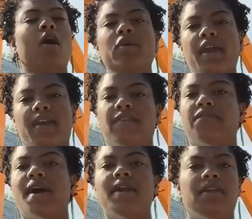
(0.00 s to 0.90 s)
Okay,
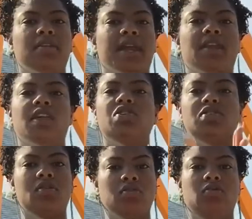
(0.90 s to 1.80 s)
fine and dandy,
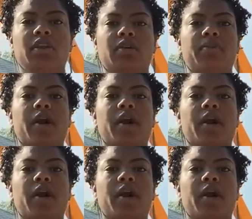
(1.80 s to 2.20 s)
she's going to do neater